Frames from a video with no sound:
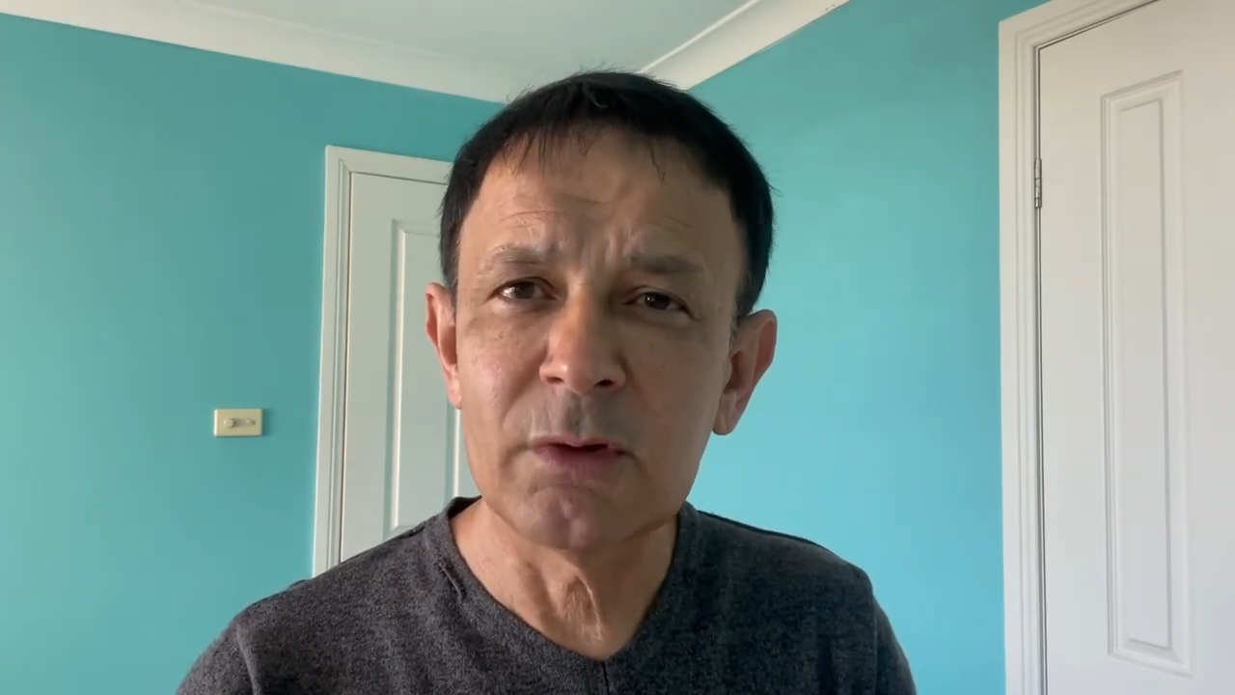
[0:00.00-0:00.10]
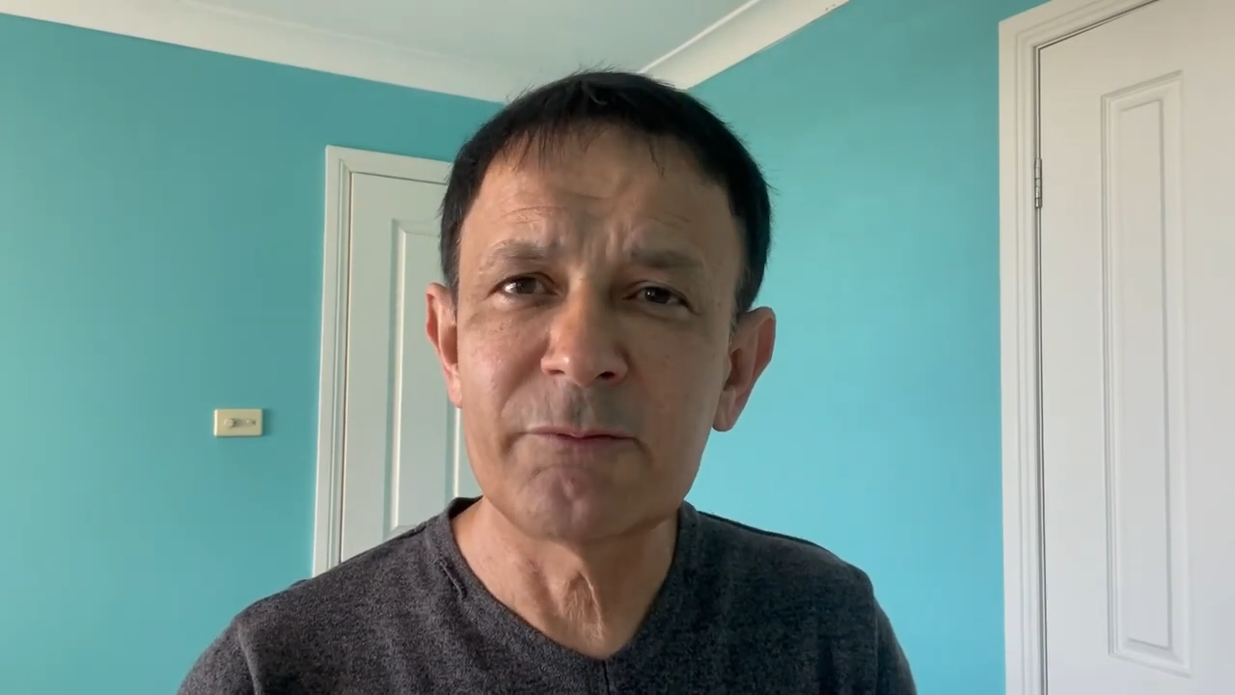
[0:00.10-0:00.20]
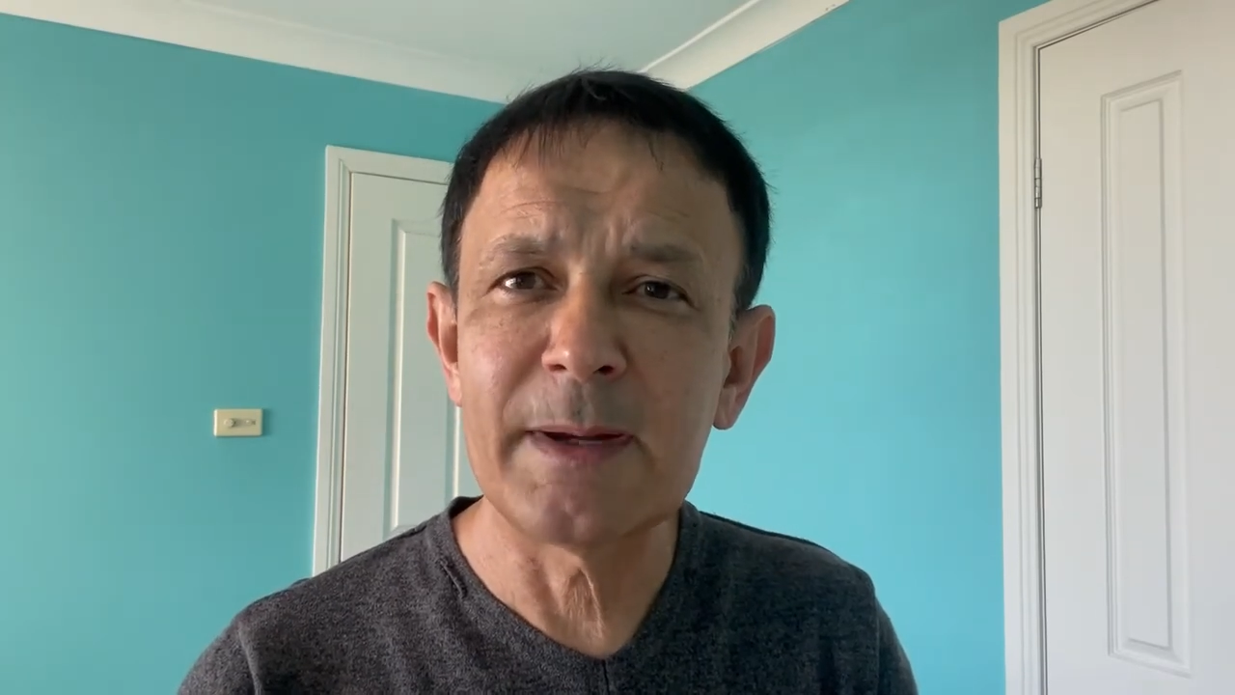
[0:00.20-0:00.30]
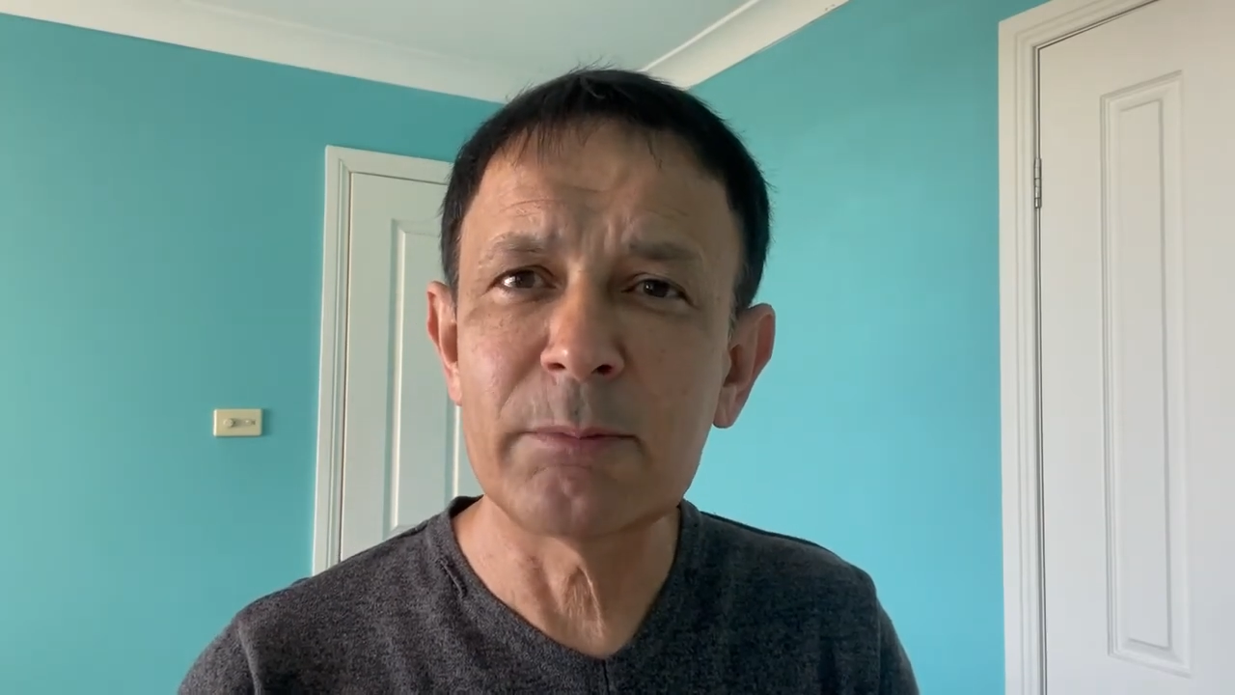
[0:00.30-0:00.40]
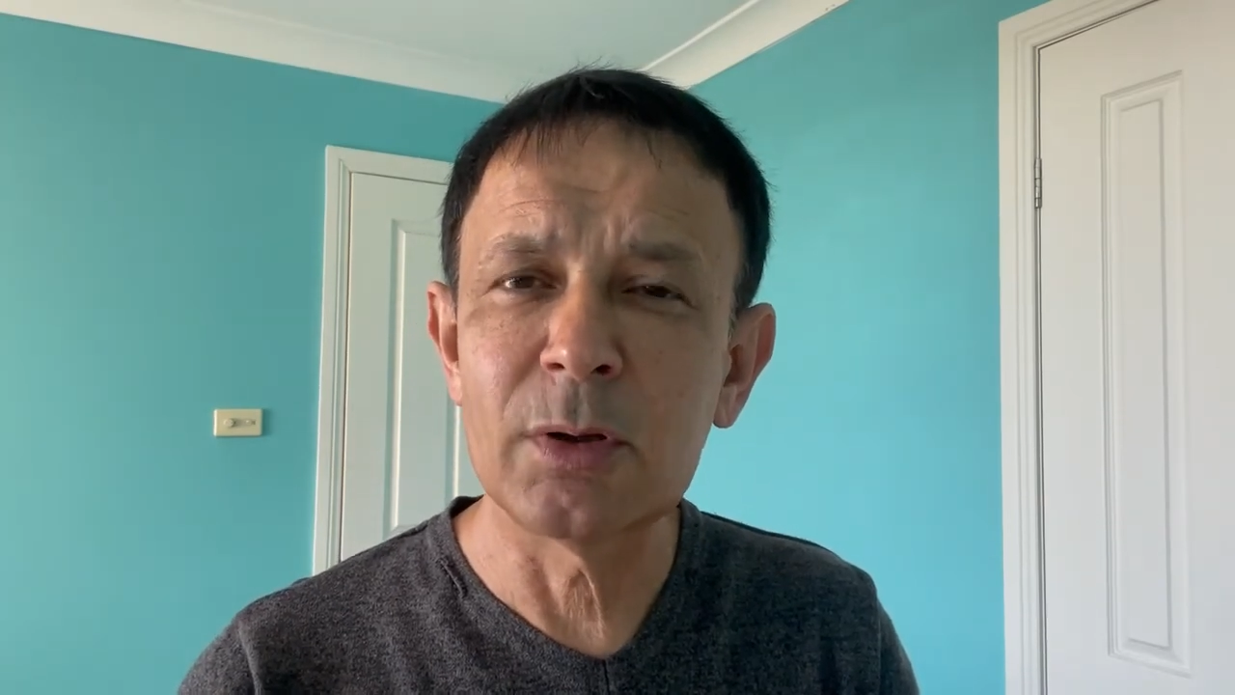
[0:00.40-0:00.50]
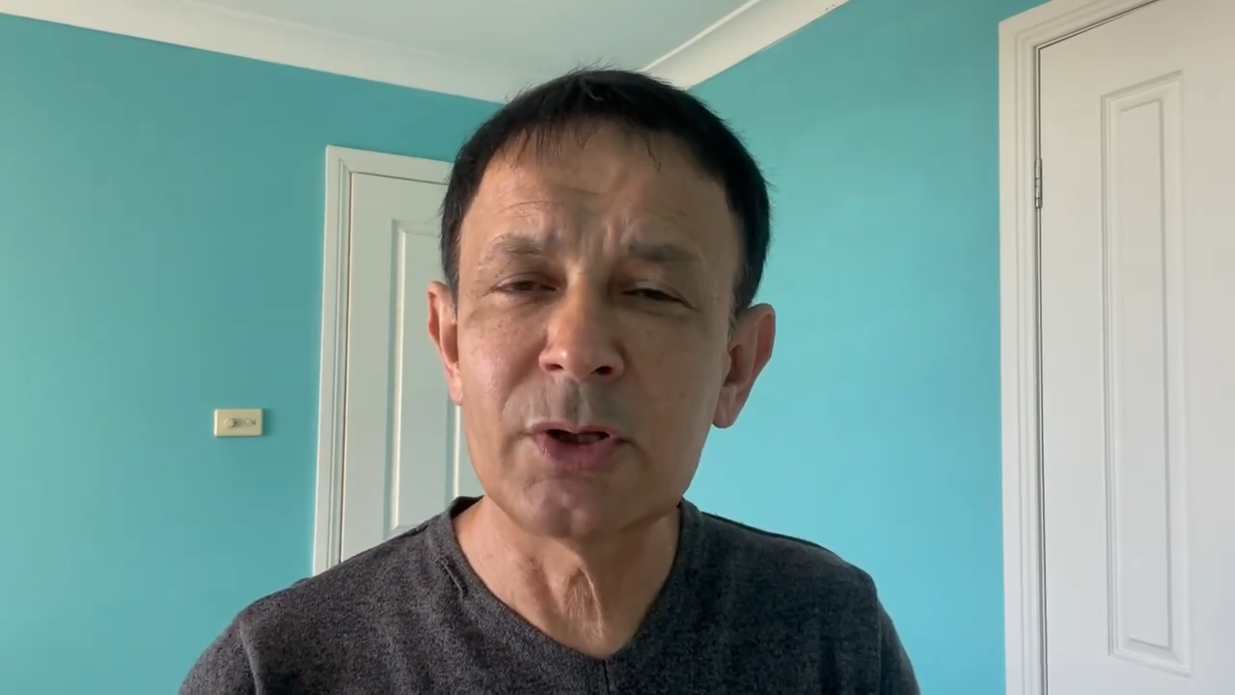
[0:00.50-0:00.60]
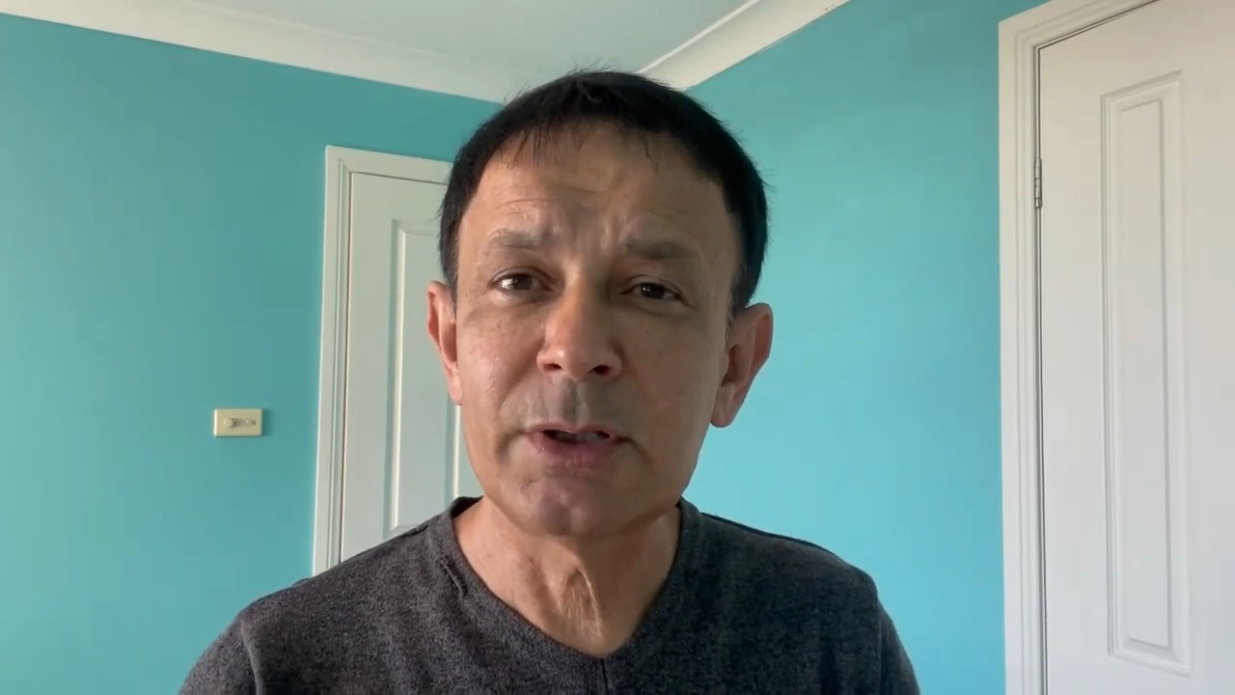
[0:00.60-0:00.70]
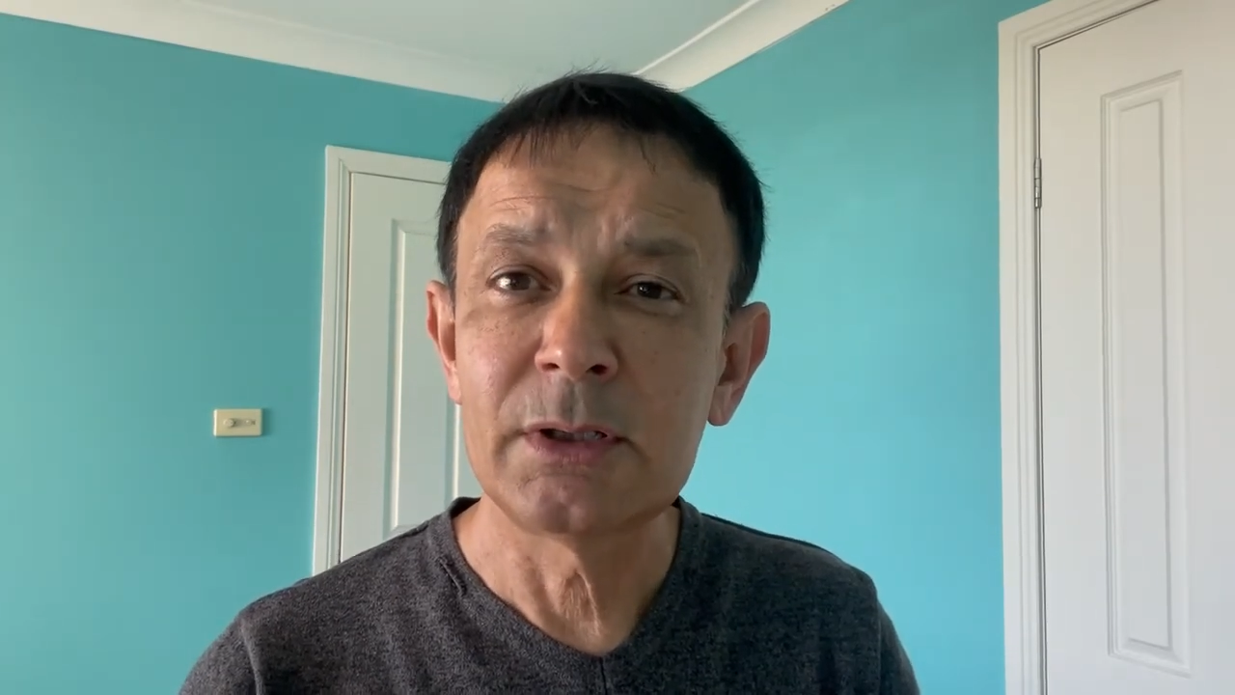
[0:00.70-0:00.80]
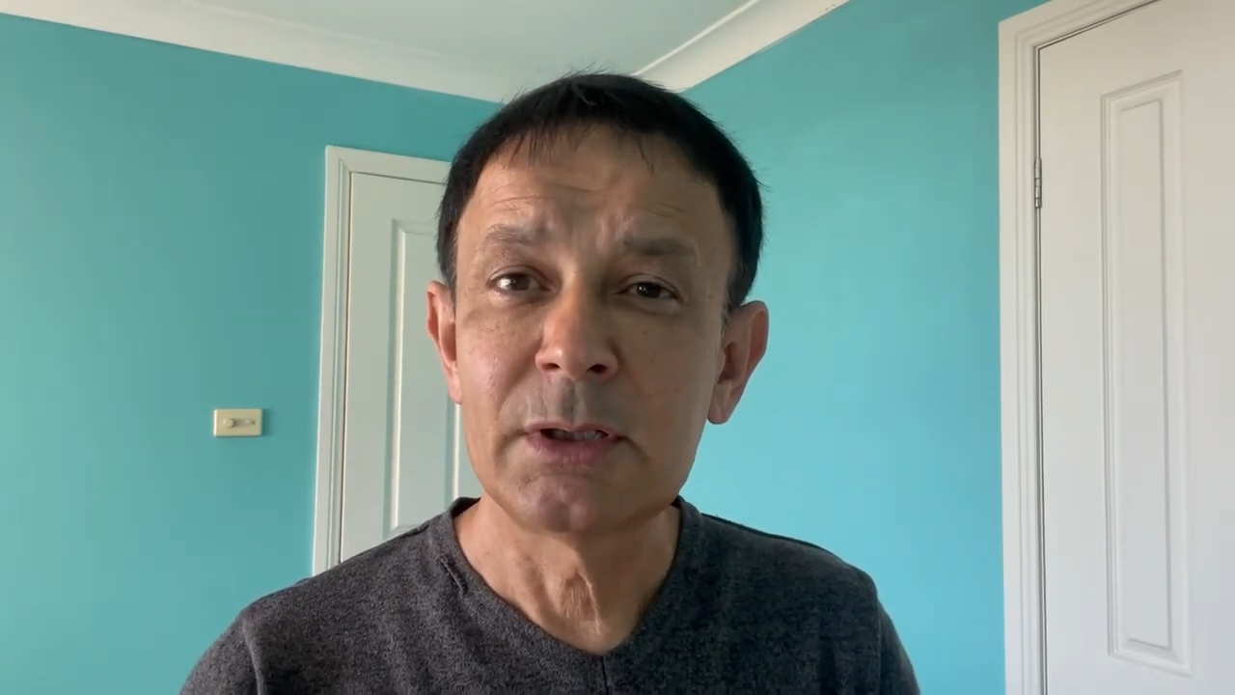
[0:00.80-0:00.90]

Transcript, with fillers: of Babylon